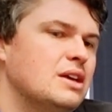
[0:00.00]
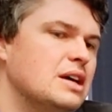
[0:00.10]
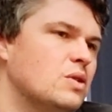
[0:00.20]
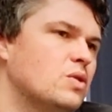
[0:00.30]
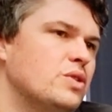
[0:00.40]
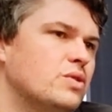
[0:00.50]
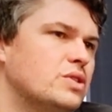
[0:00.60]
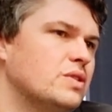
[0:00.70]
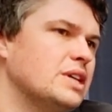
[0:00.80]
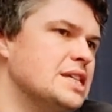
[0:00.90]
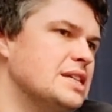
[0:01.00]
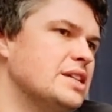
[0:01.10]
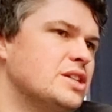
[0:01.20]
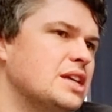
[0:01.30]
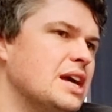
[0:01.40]
And all you're doing is
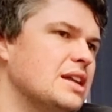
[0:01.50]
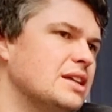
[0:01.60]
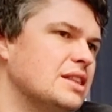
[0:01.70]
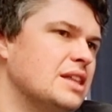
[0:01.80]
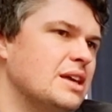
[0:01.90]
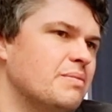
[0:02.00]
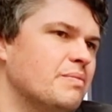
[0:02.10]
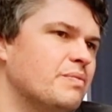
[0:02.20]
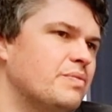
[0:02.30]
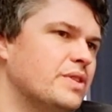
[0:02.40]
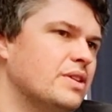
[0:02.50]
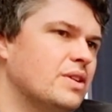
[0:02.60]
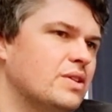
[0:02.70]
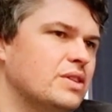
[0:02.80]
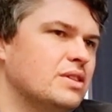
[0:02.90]
educating them
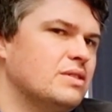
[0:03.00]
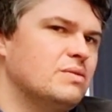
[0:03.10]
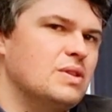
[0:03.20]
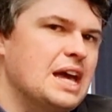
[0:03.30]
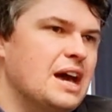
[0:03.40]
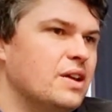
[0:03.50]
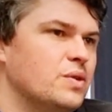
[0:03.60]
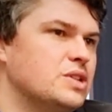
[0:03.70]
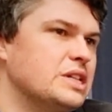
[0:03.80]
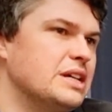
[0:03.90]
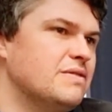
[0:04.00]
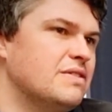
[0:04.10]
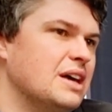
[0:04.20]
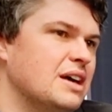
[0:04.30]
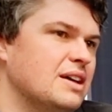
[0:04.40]
on how to achieve
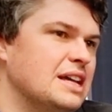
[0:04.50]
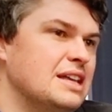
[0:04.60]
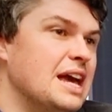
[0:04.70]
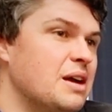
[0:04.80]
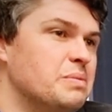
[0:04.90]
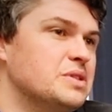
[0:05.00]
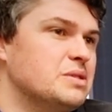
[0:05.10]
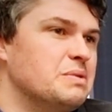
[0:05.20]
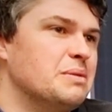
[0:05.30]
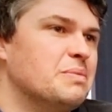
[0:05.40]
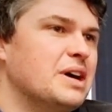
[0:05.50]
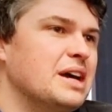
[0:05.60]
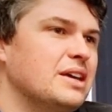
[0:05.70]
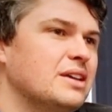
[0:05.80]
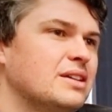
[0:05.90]
that, and there happens to be a
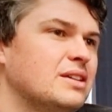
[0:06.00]
bike.